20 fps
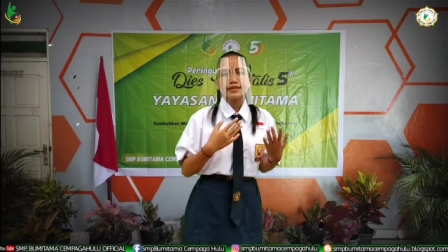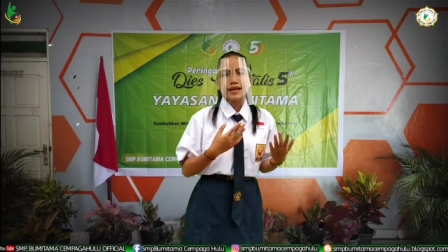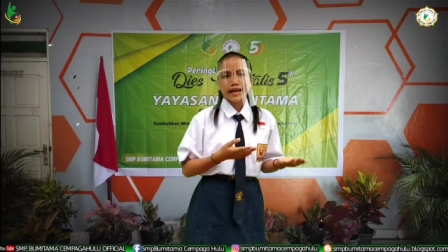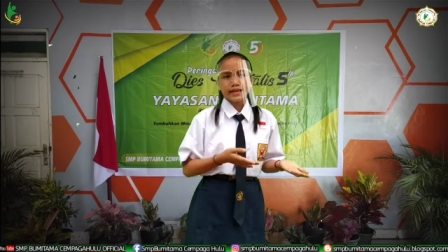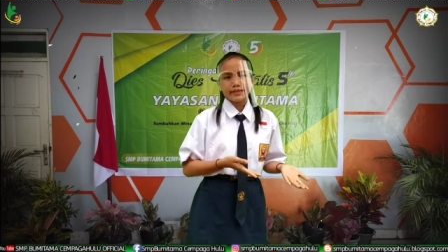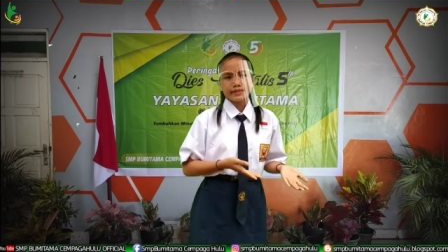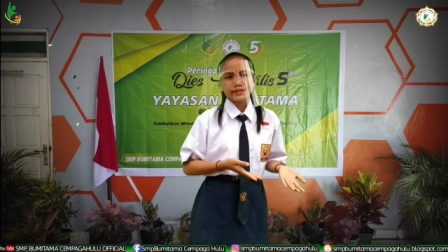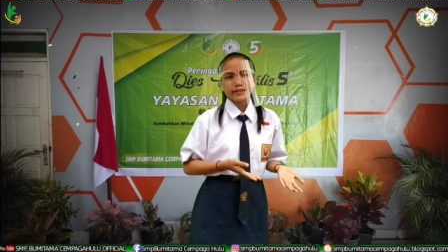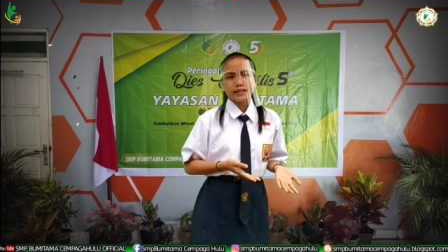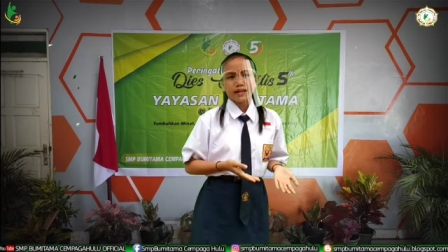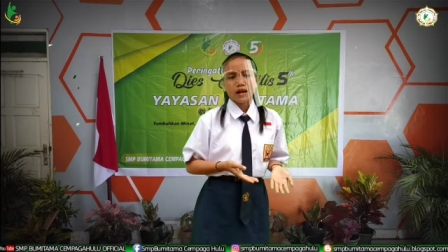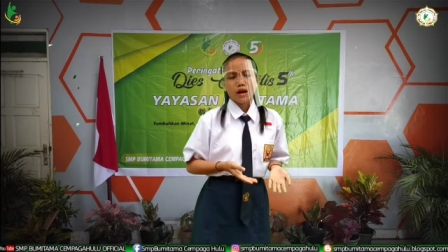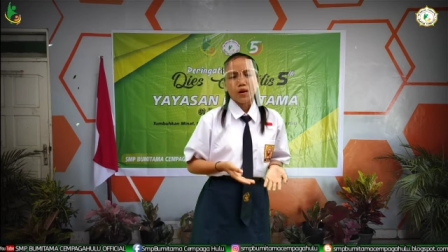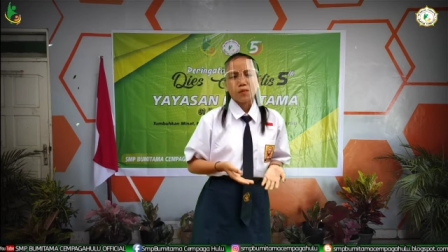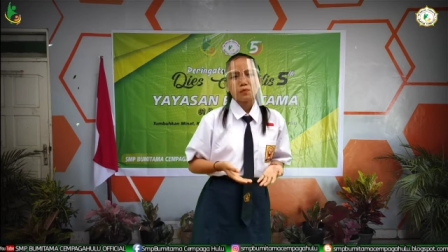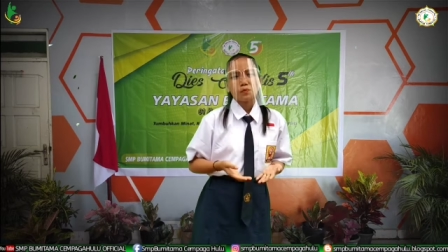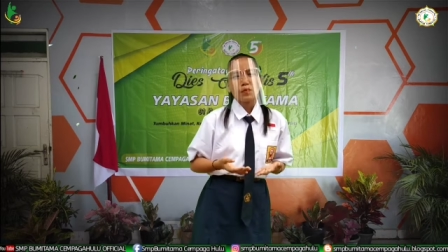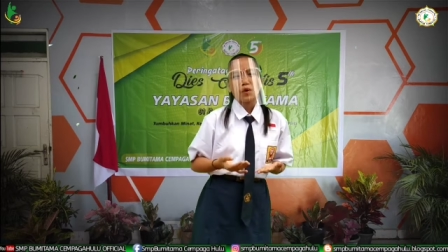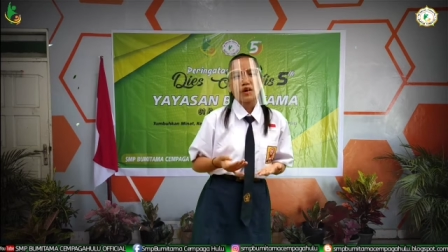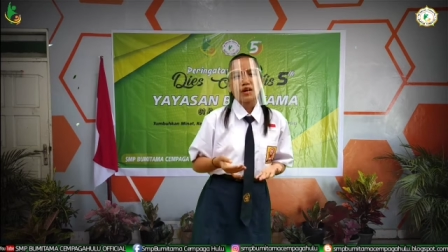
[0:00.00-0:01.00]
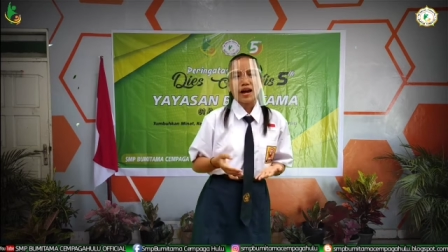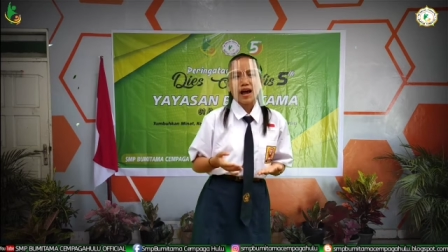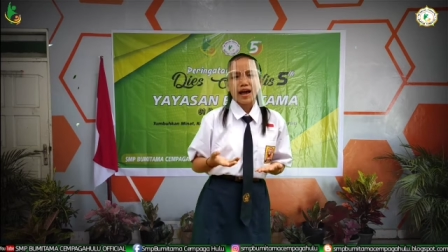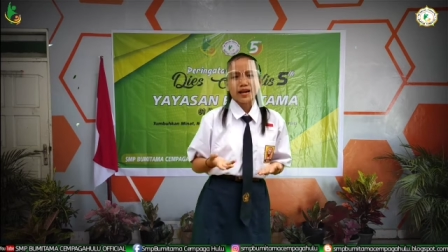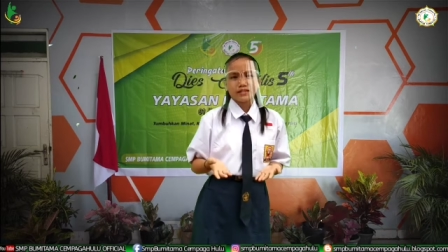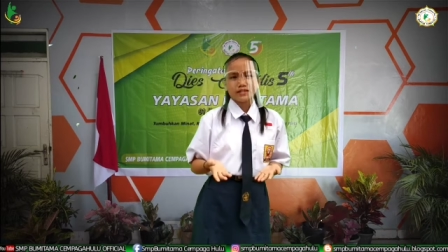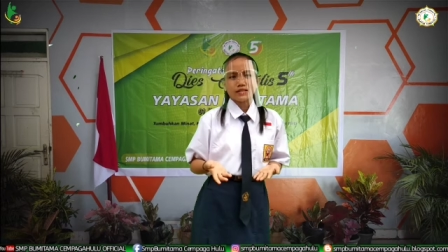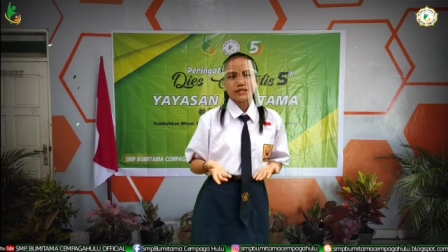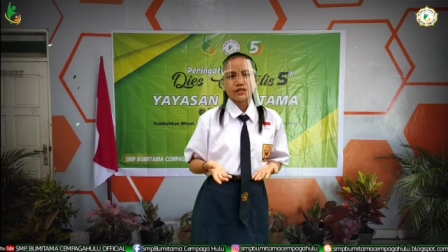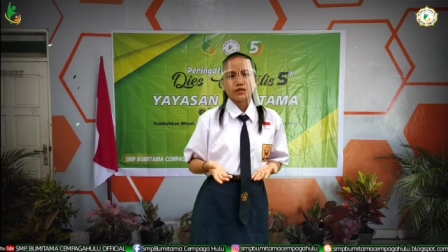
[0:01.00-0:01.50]
site for
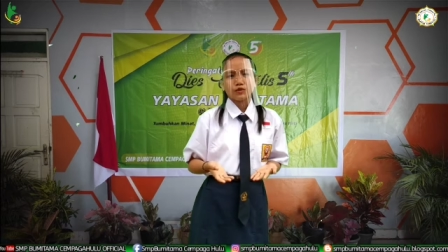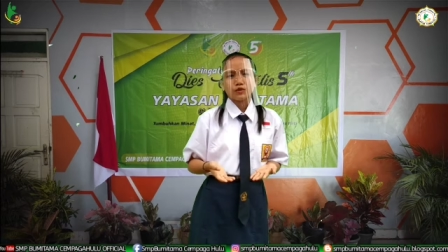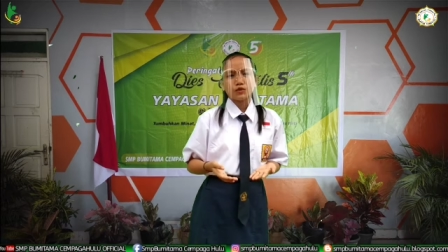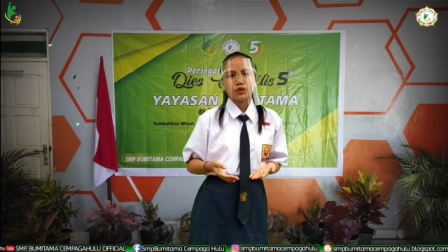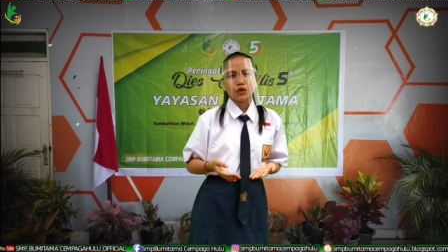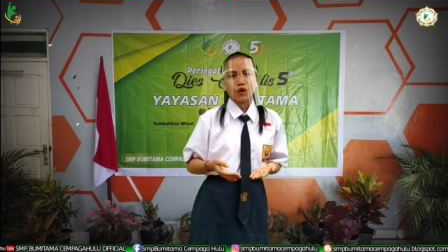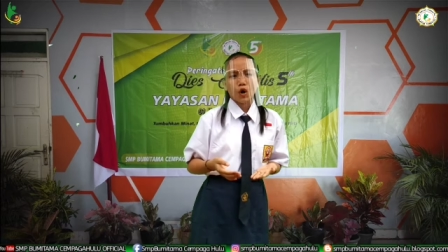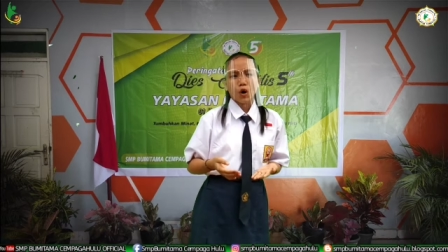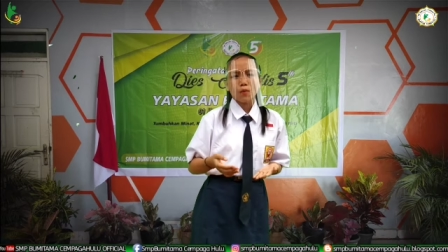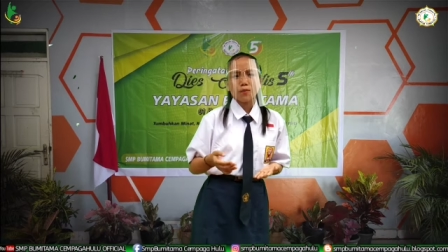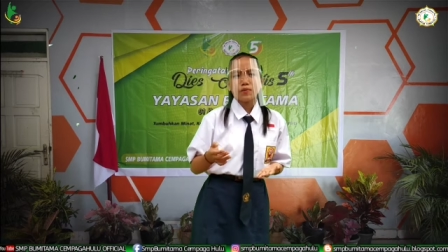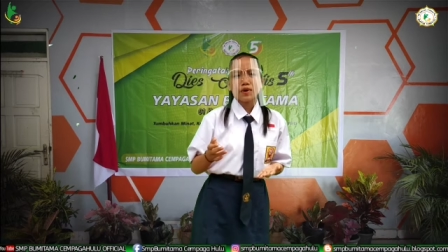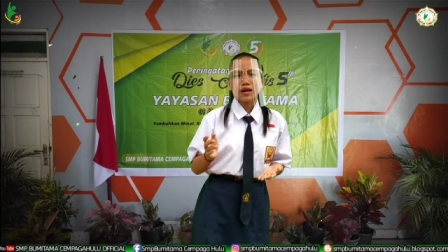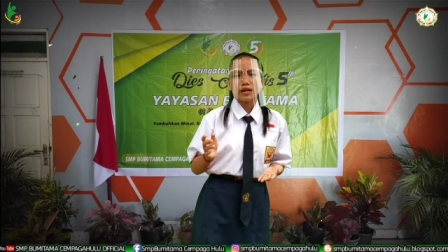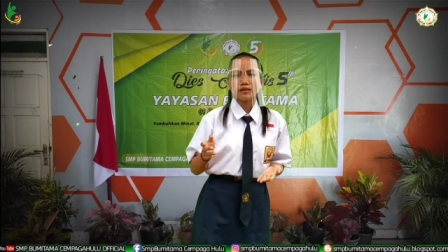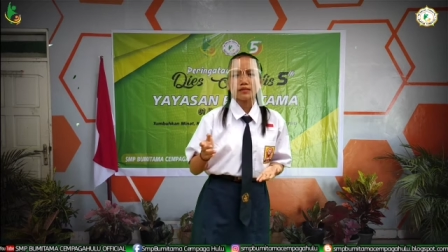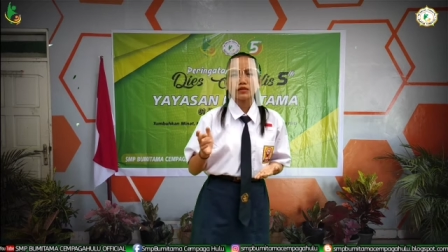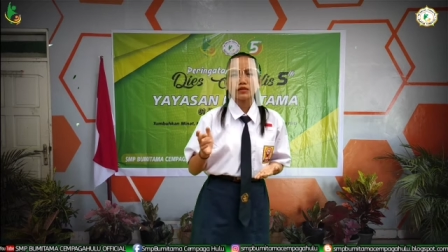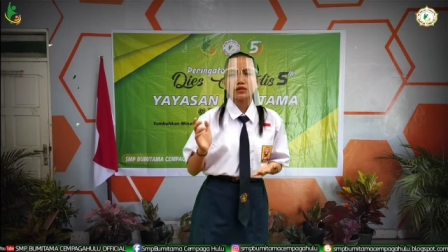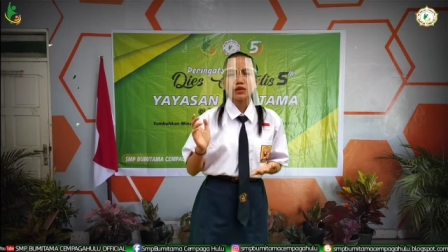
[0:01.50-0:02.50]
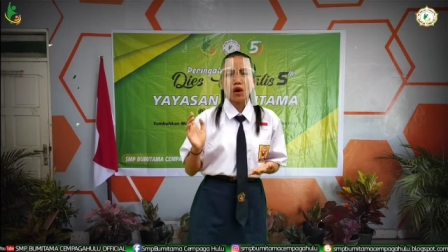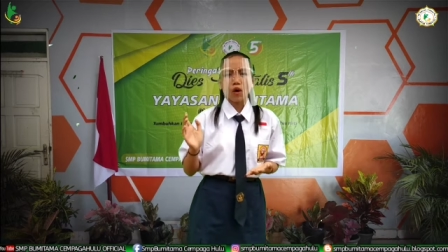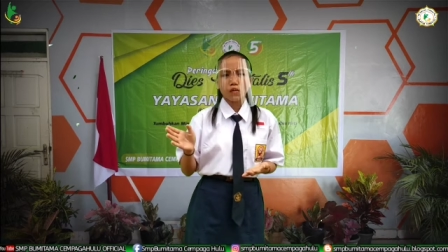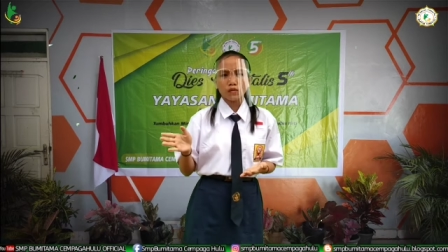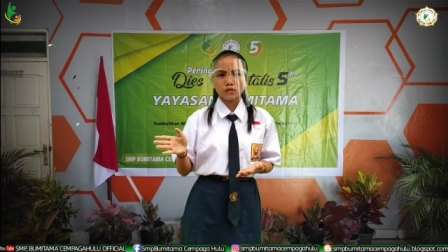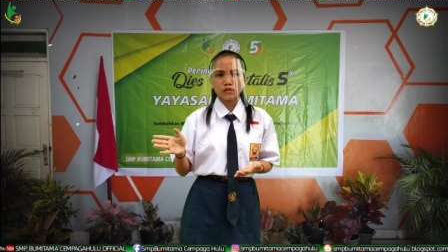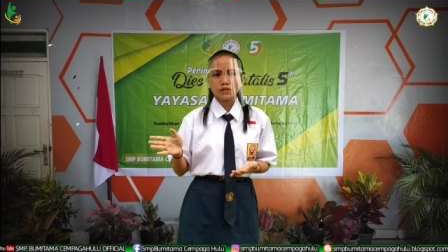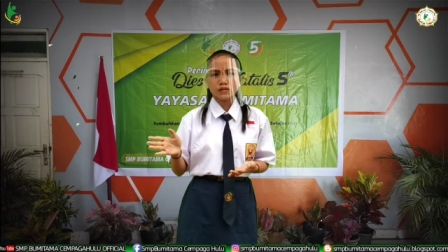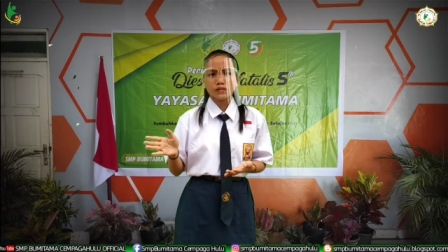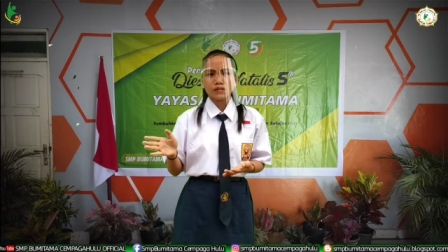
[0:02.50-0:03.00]
us to compare
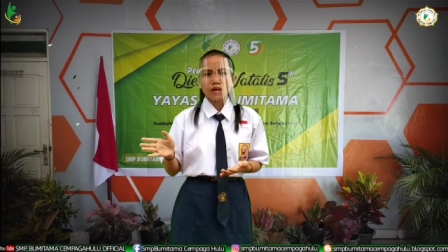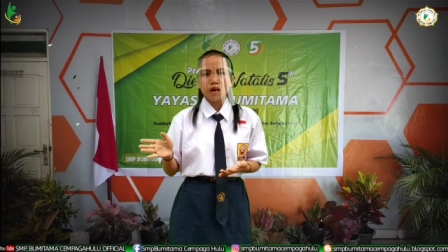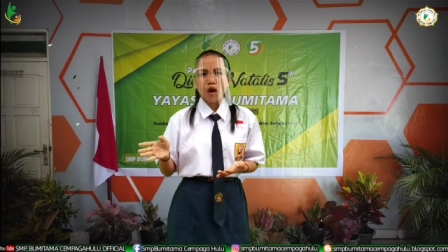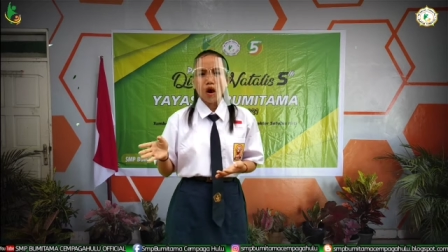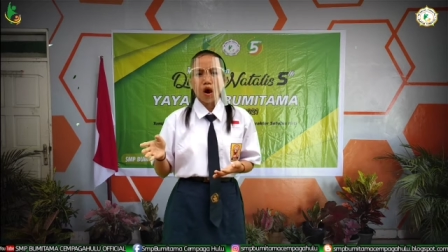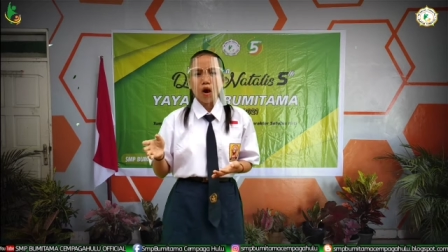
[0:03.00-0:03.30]
talks